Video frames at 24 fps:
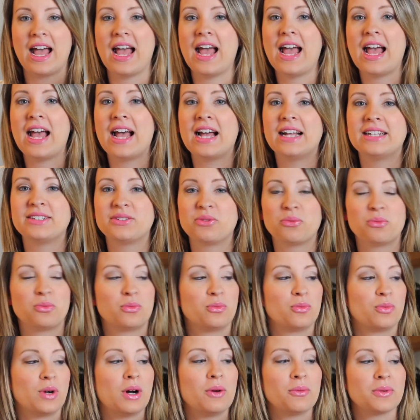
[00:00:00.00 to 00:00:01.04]
And
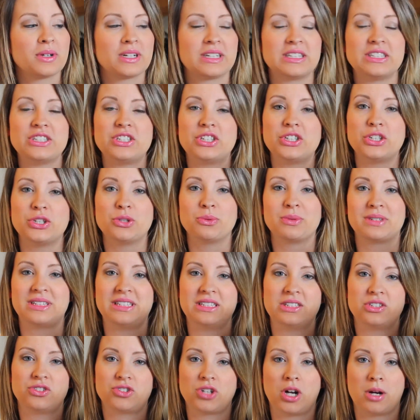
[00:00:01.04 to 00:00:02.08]
what we're gonna do with
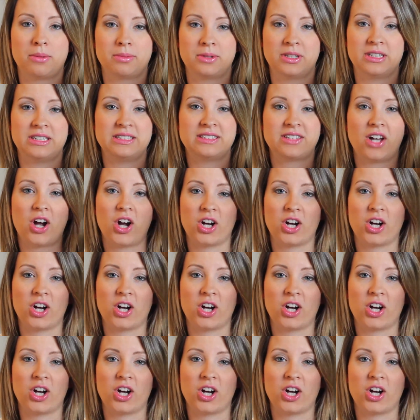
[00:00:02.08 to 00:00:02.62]
these strawberries